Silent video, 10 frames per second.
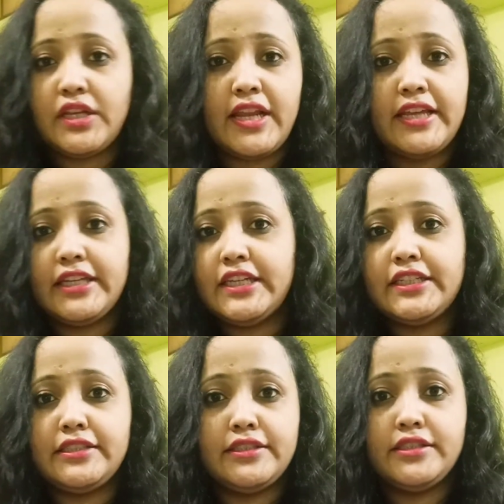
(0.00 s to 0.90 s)
Like,
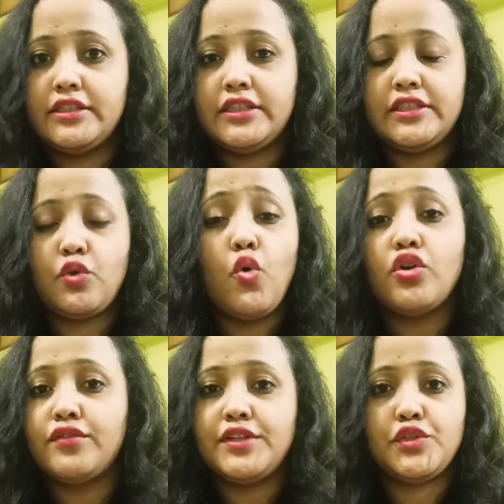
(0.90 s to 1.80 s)
in the core of the